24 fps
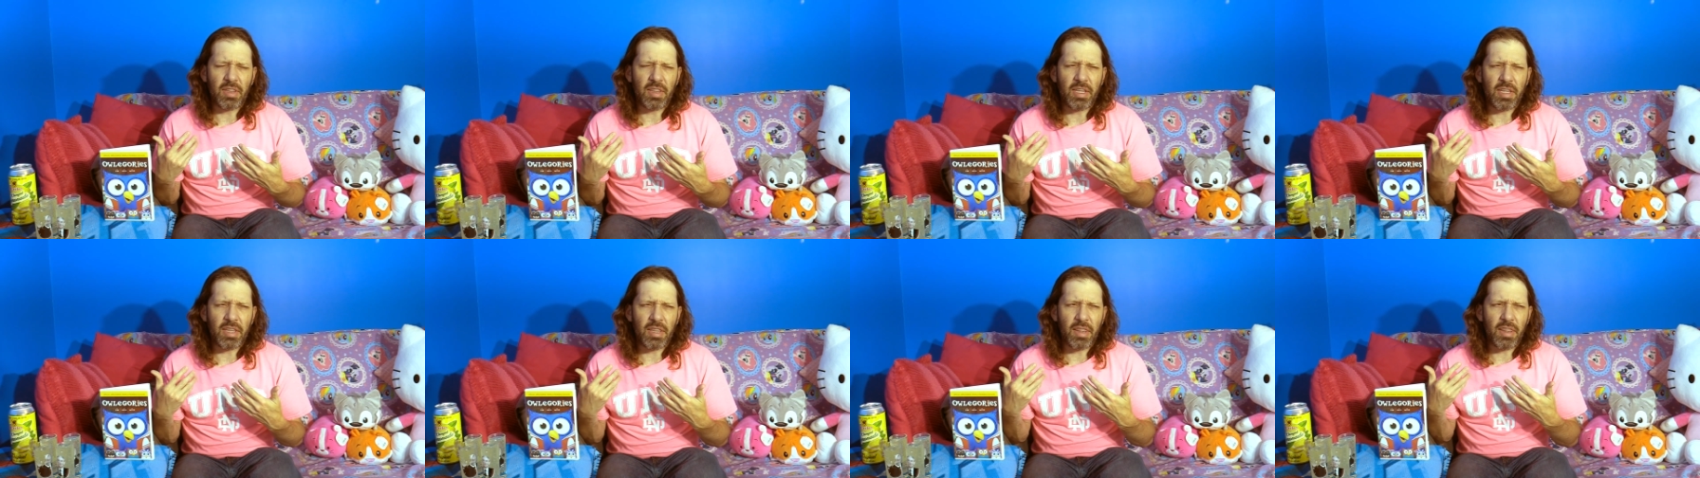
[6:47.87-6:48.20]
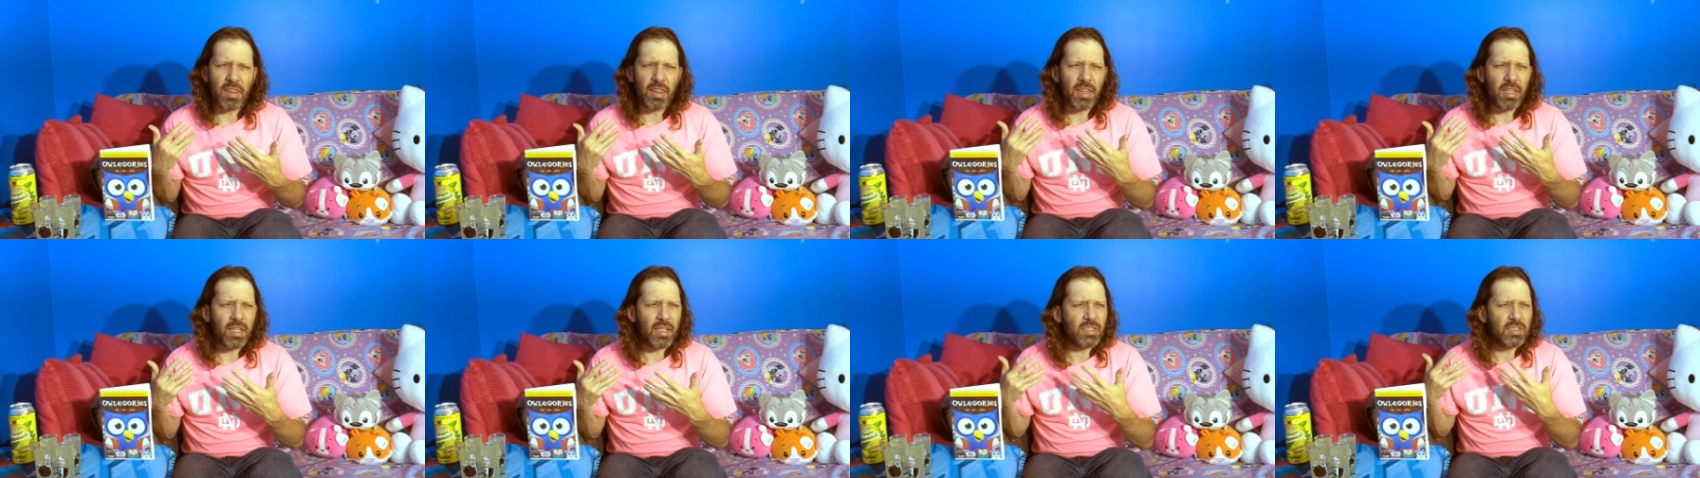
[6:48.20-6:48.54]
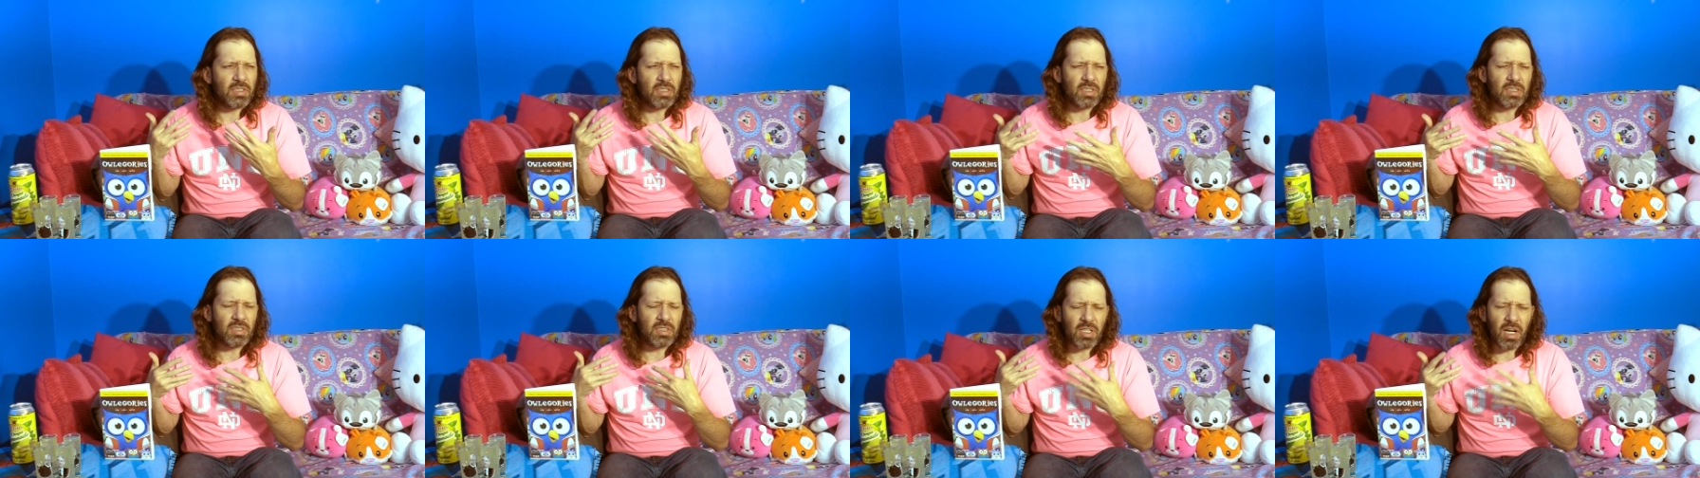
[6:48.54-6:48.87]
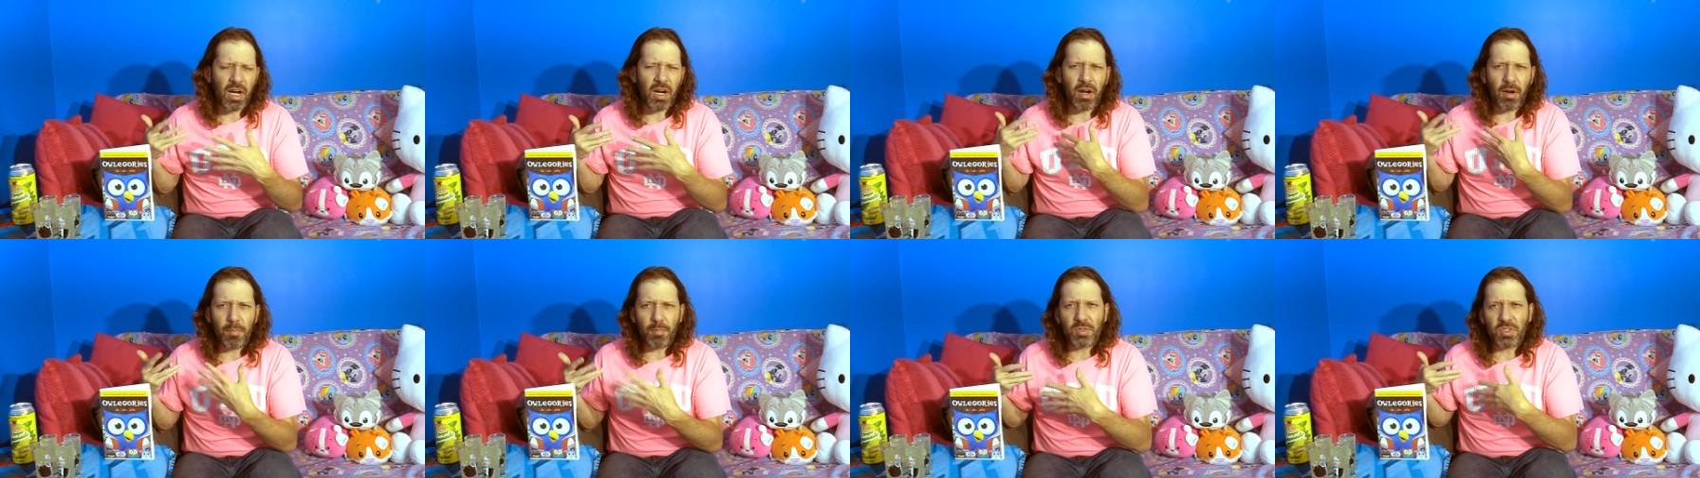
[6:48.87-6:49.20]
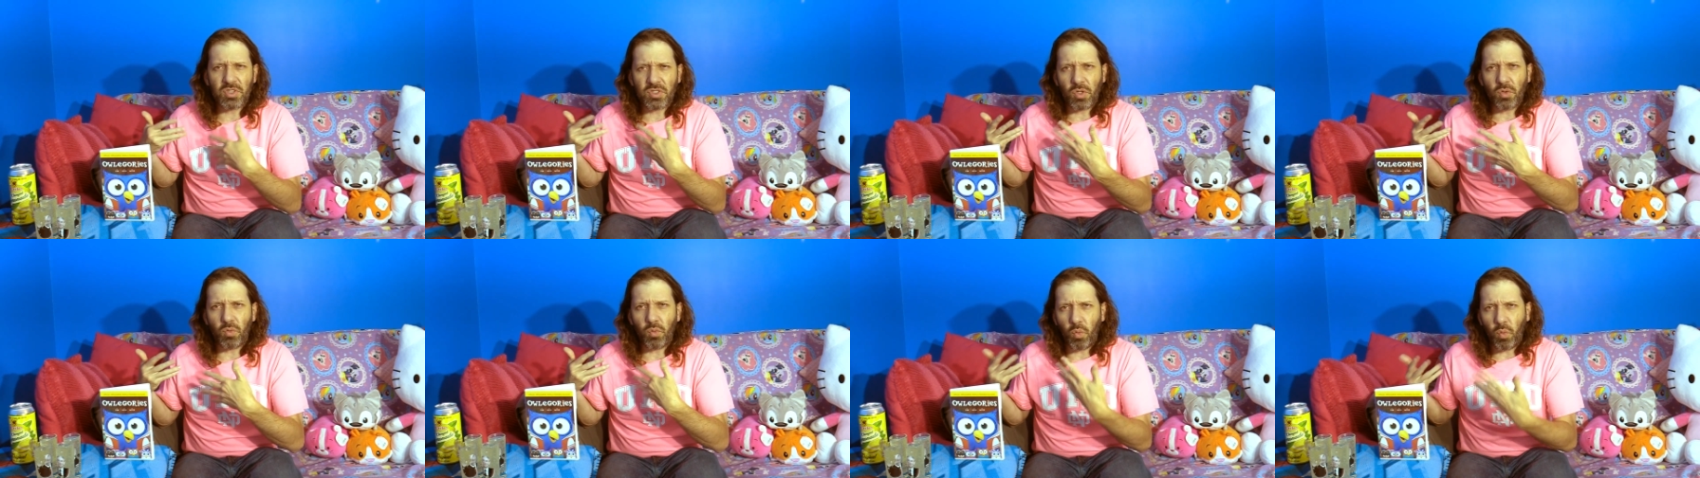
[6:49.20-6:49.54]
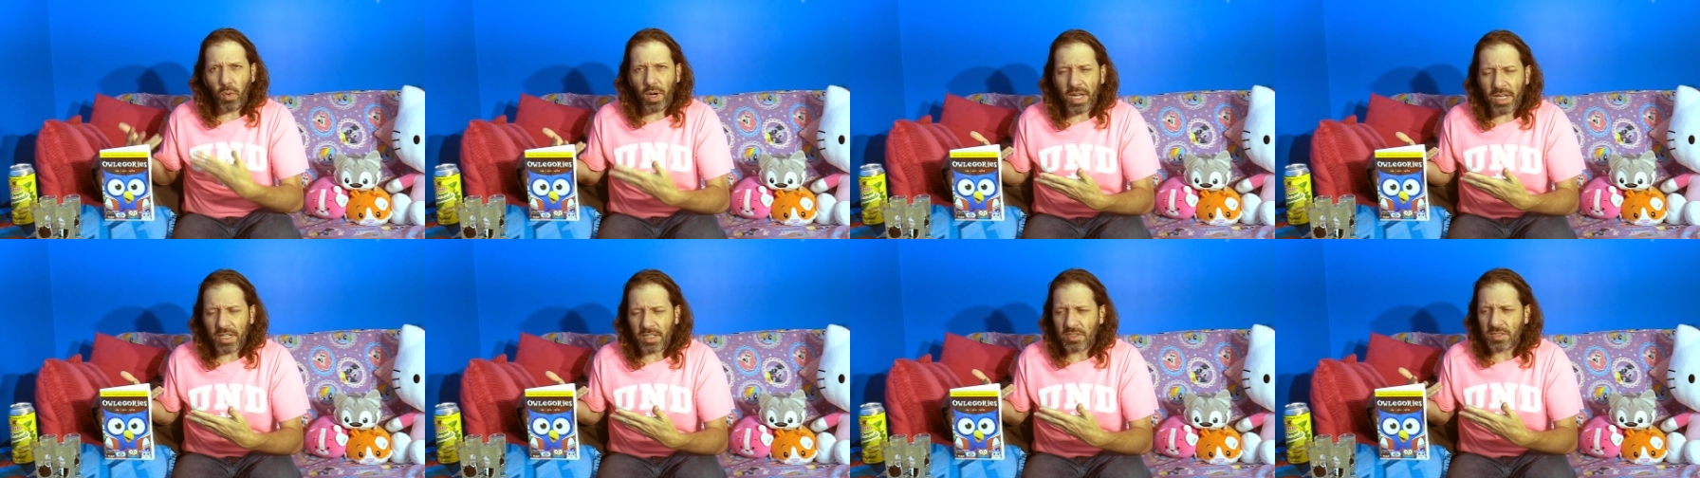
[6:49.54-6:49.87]
th this entire episode
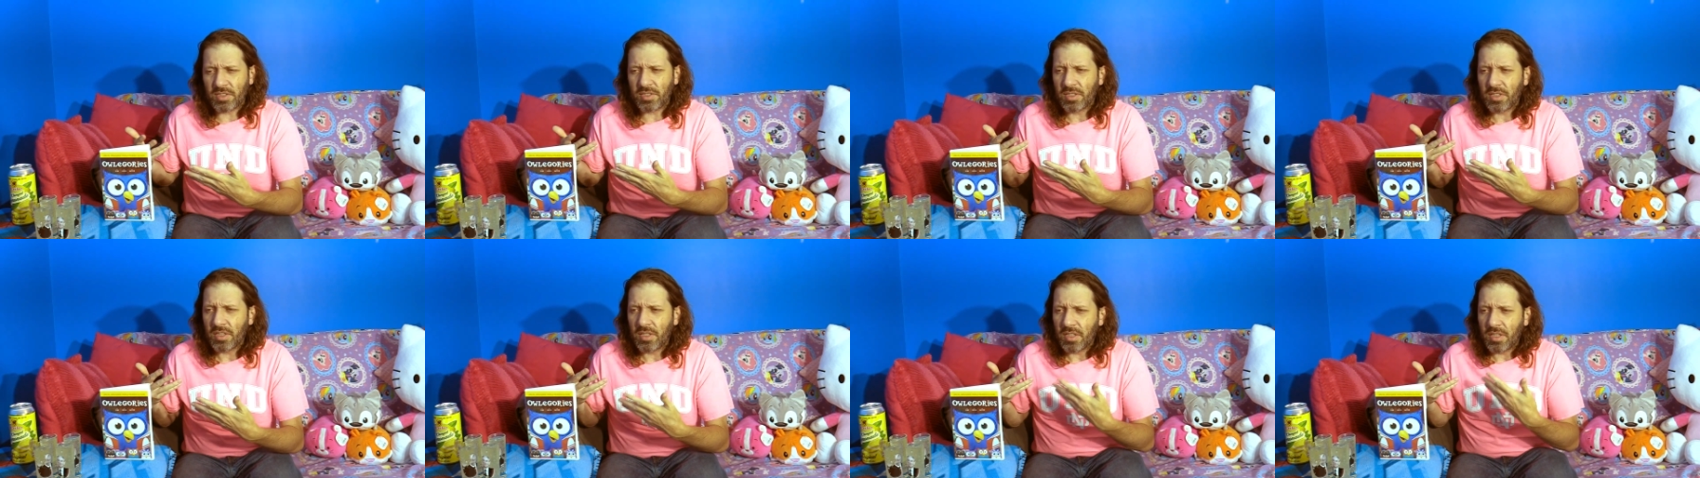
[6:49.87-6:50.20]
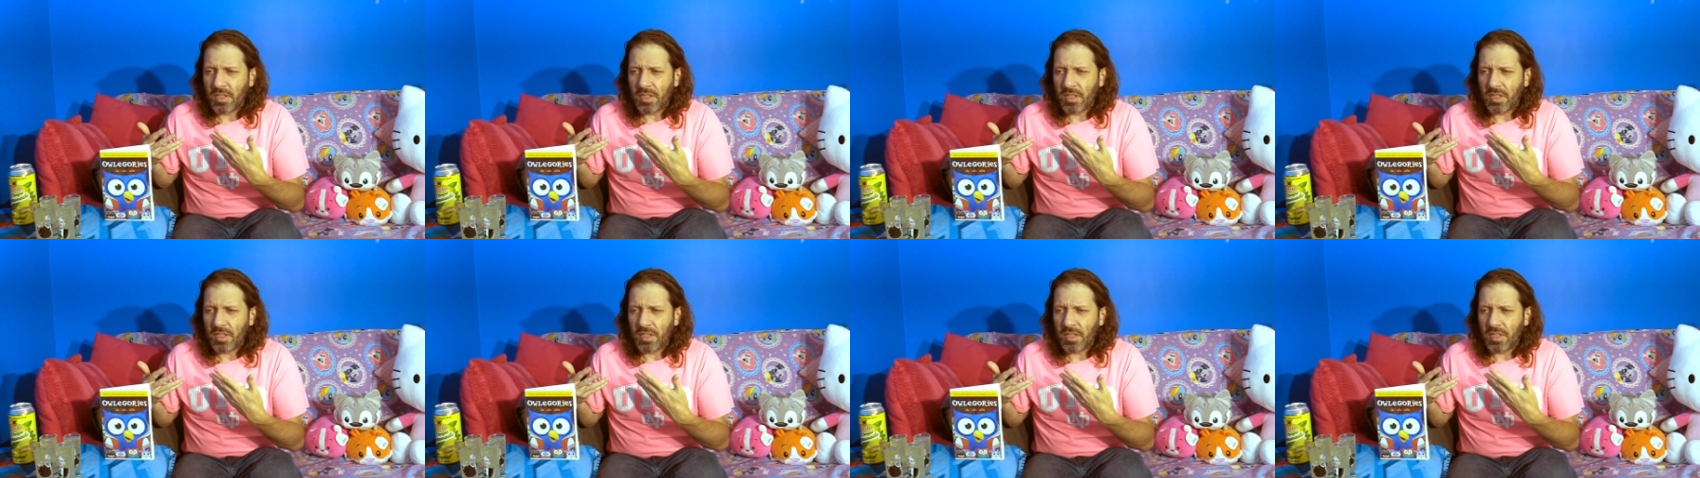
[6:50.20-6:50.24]
went